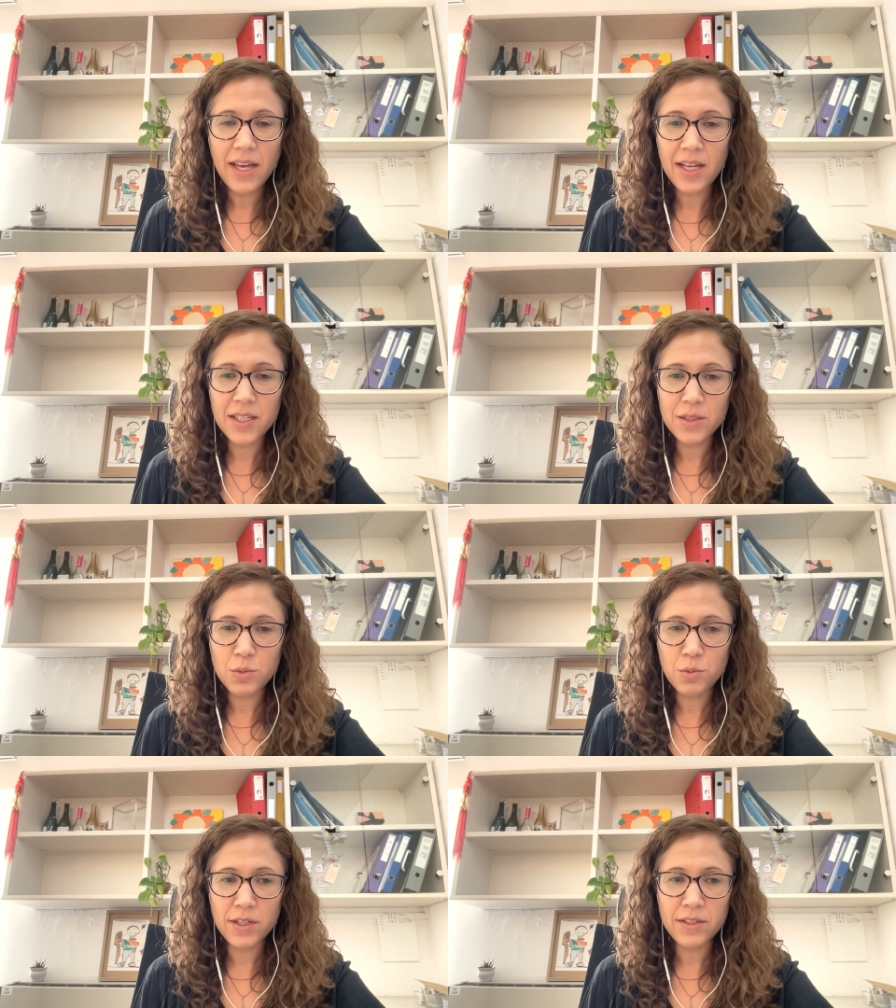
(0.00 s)

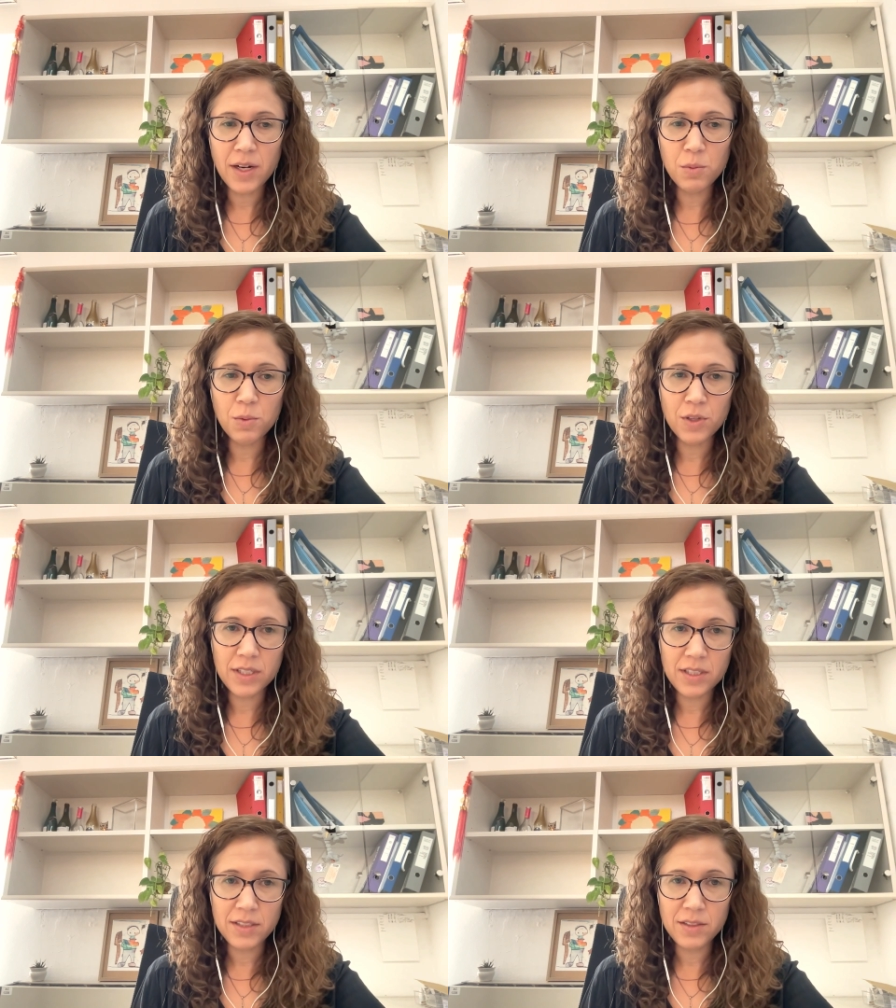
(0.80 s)
And we are now
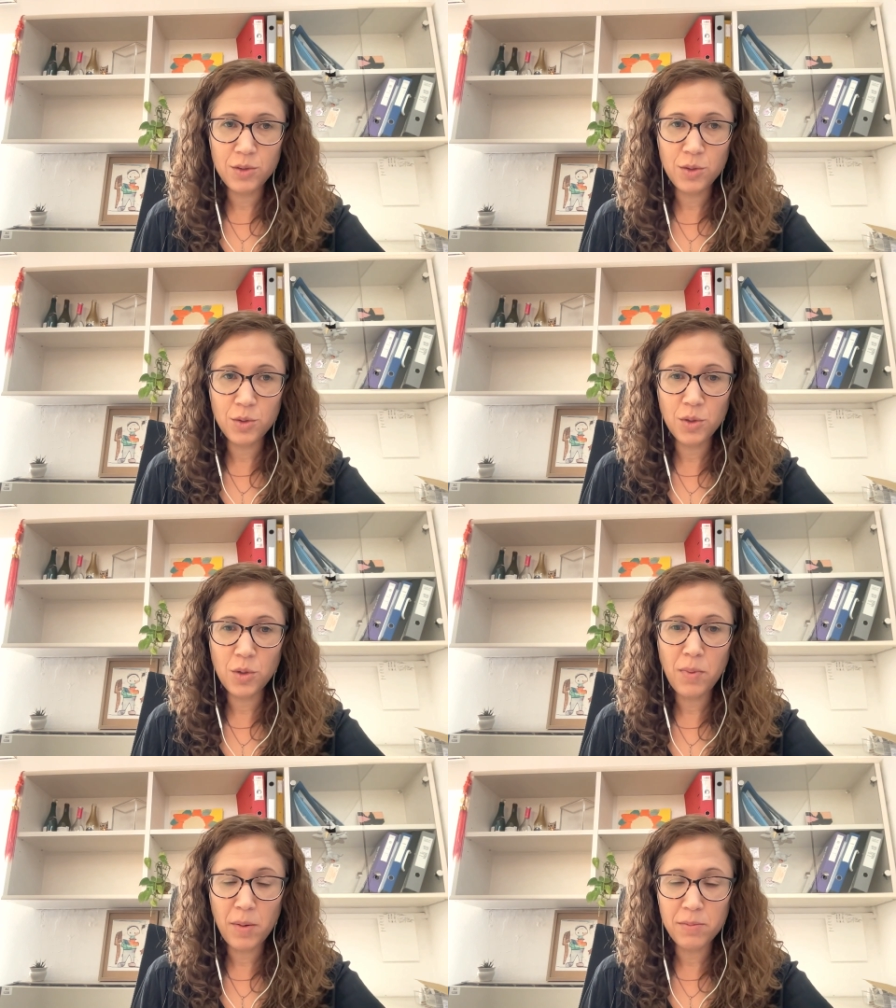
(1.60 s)
working
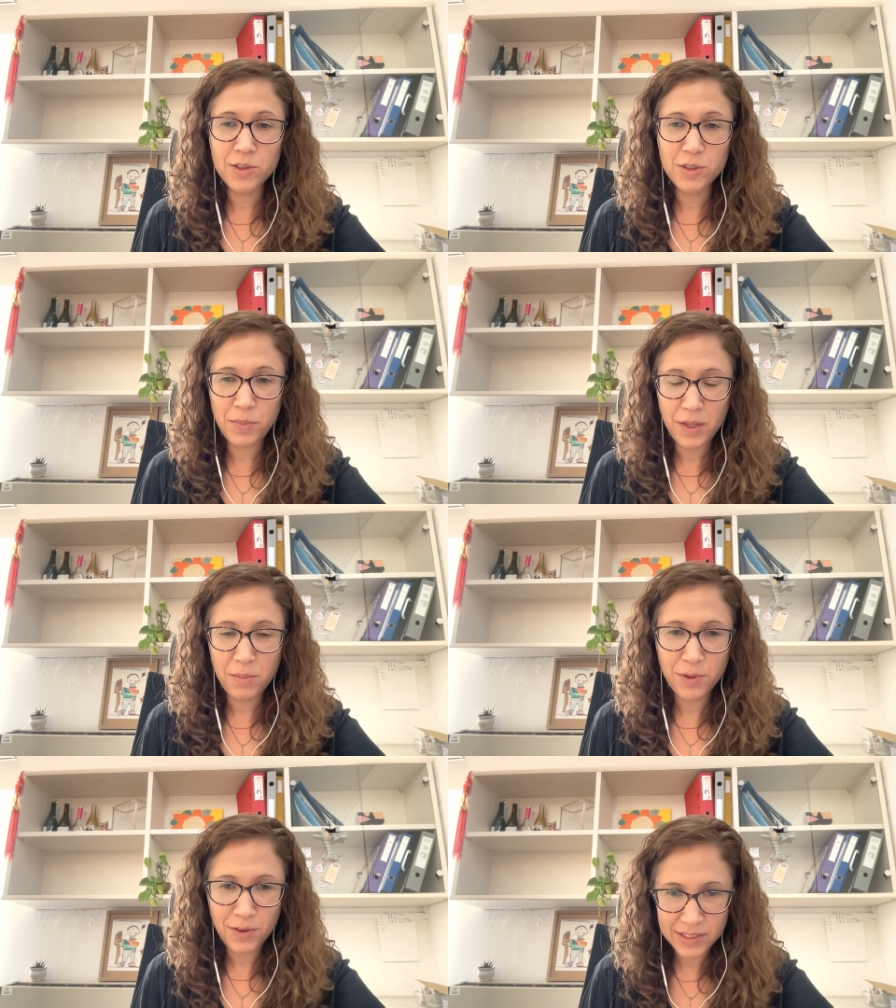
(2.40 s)
to publish the
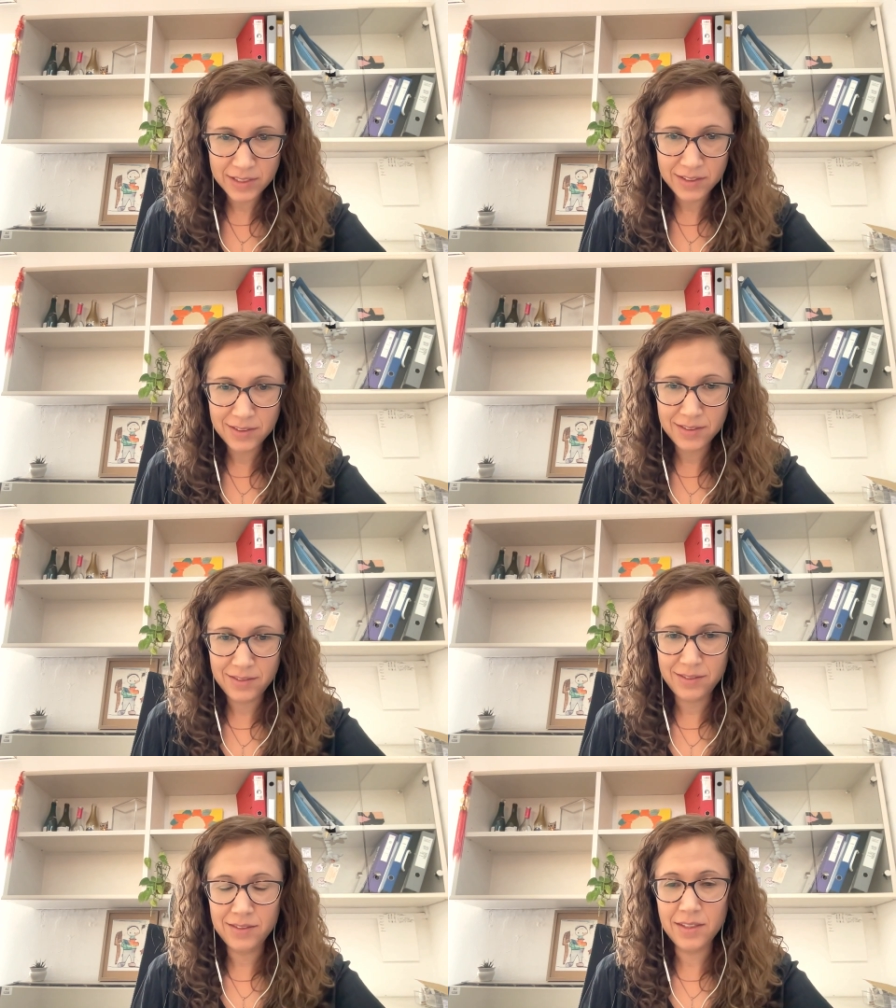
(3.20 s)
paper and
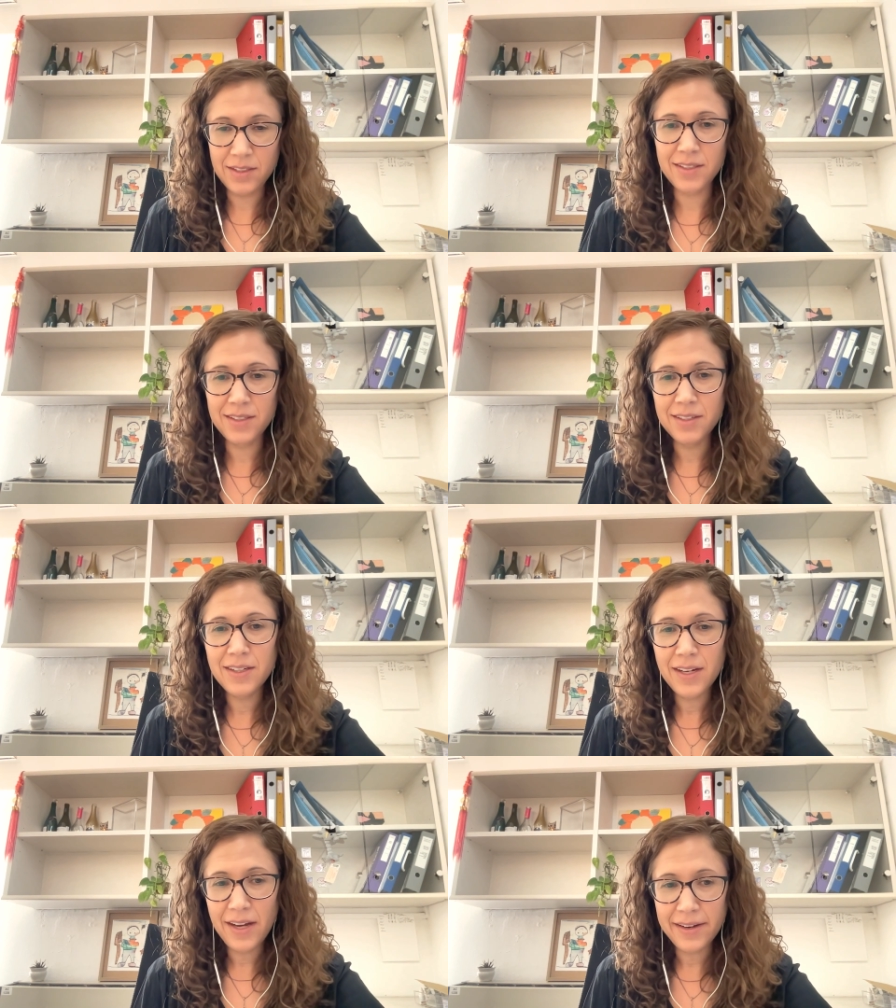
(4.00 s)
uh,
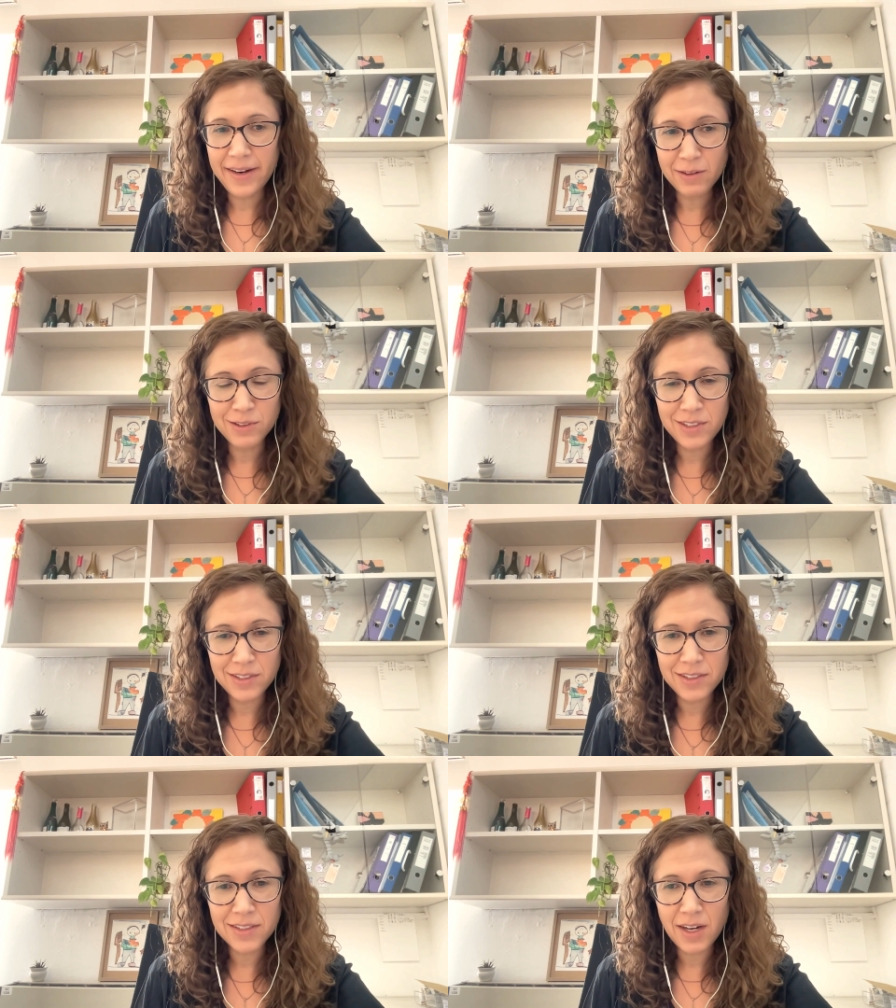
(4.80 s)
announce
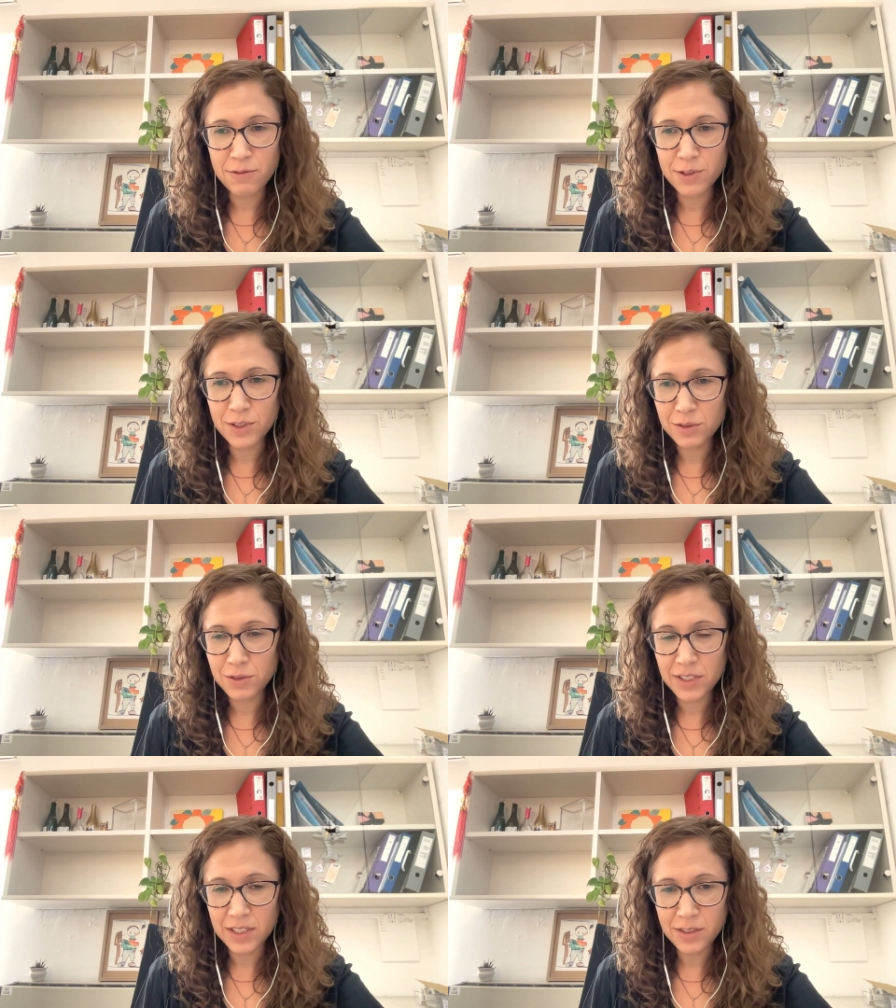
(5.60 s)
this discovery to
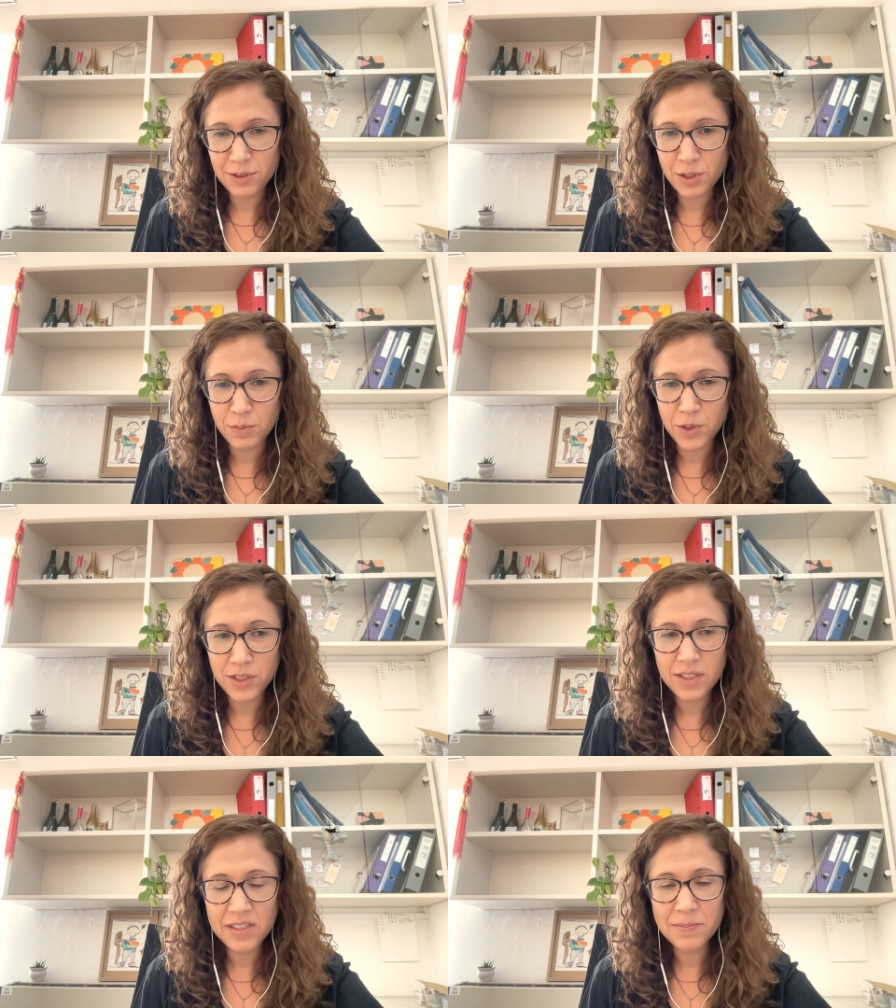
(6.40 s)
the scientific community.